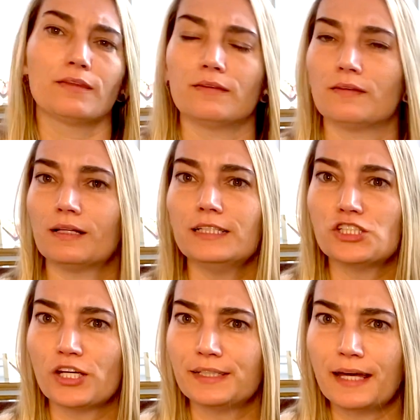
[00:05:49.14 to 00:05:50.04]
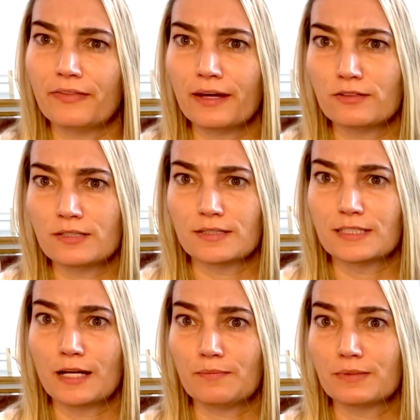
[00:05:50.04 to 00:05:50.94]
the cliche 10,000
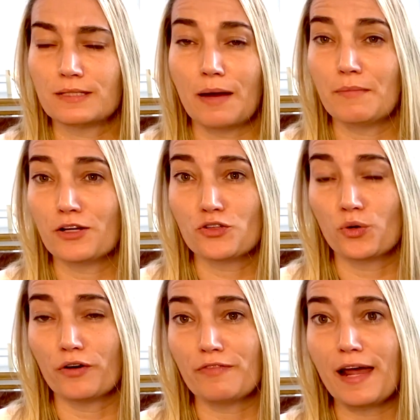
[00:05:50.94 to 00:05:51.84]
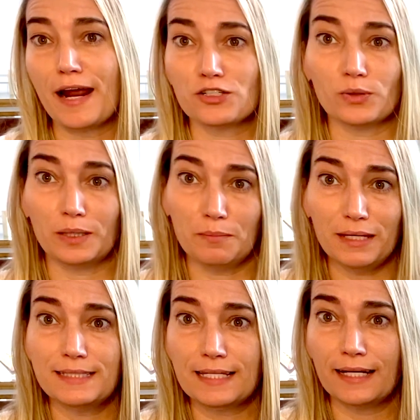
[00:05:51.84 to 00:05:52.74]
steps. I'm not sure if that actually
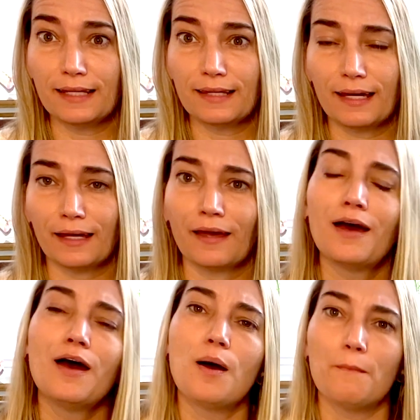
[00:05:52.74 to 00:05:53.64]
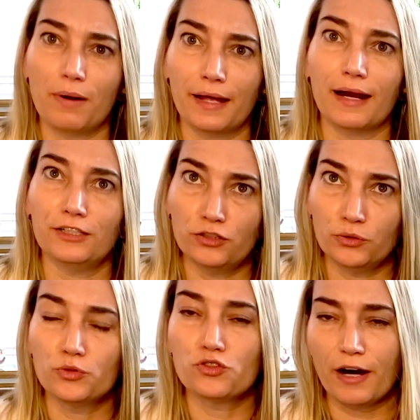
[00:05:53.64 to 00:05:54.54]
means anything, but I
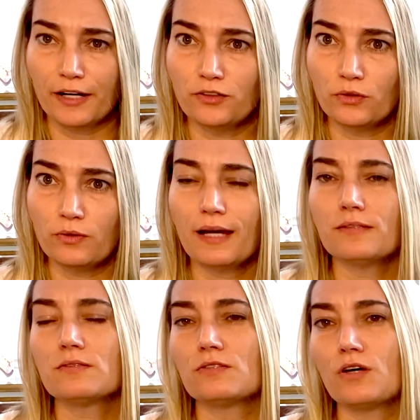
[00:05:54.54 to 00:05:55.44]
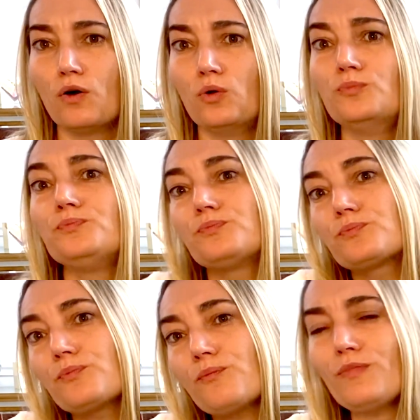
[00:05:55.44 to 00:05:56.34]
do try to do that. So
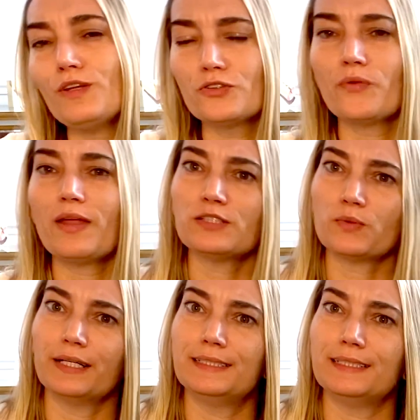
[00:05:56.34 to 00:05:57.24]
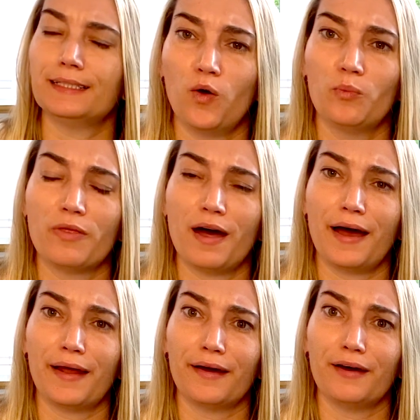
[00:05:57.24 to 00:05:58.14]
that's what I did. Hope
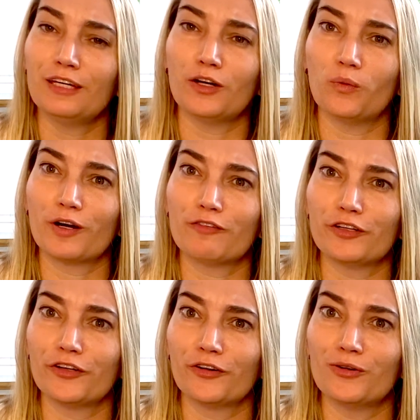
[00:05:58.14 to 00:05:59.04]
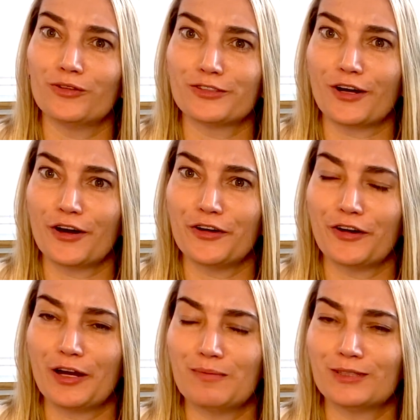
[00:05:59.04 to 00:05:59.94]
that whatever your goals are, you're
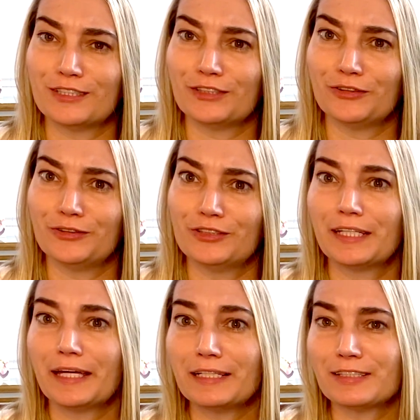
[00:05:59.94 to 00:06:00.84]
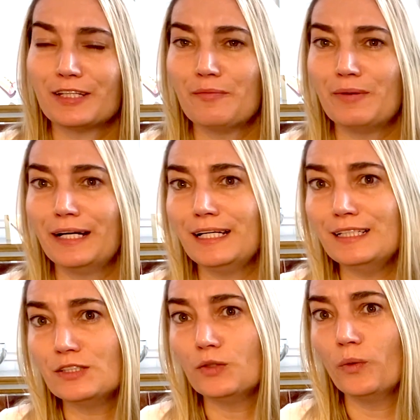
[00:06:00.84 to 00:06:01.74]
able to get to them in an
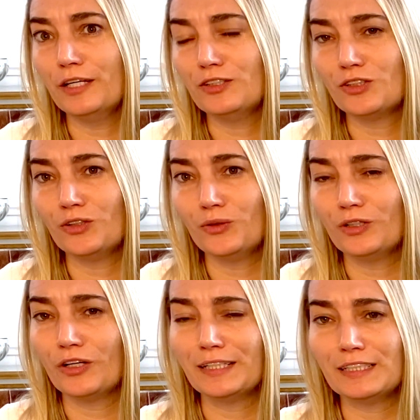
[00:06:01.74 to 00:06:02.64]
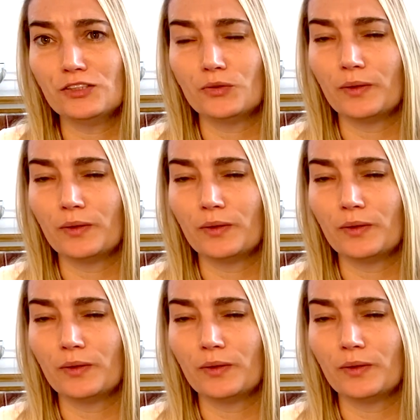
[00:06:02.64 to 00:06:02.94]
easy way too. I didn't do